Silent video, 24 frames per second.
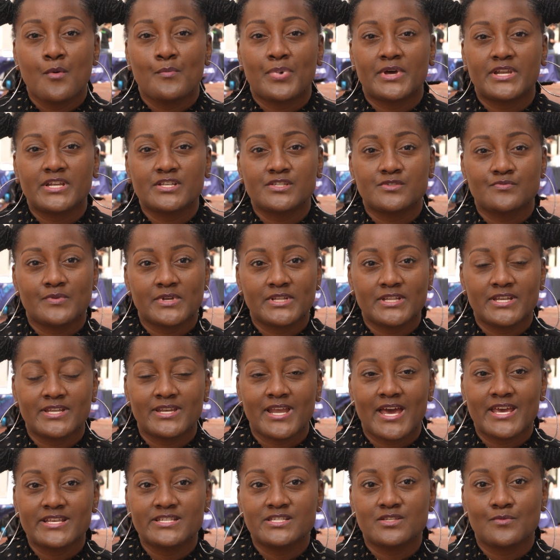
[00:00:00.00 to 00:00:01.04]
but it's really
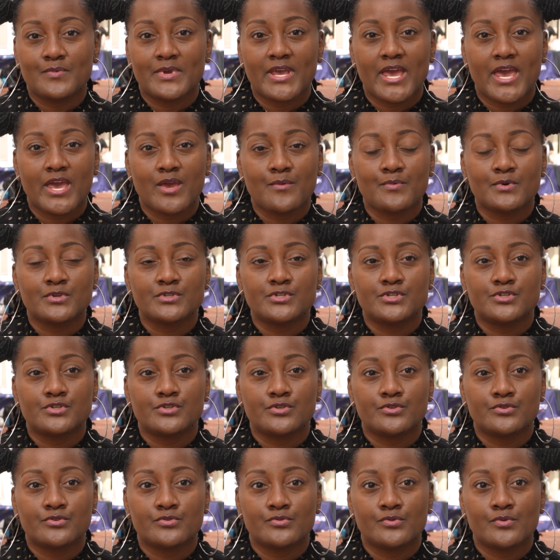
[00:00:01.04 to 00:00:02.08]
nice to be able
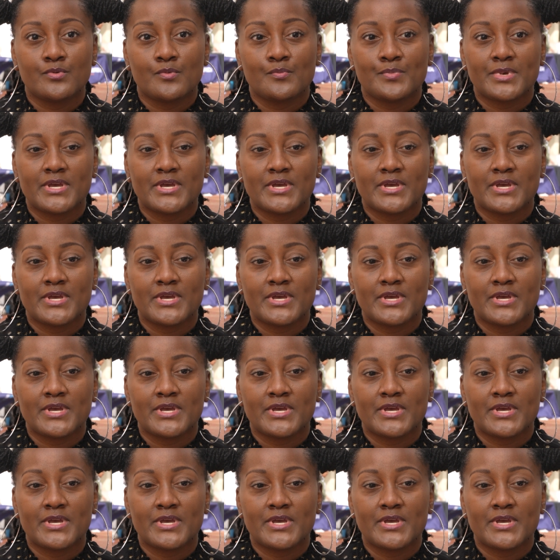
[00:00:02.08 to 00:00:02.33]
to,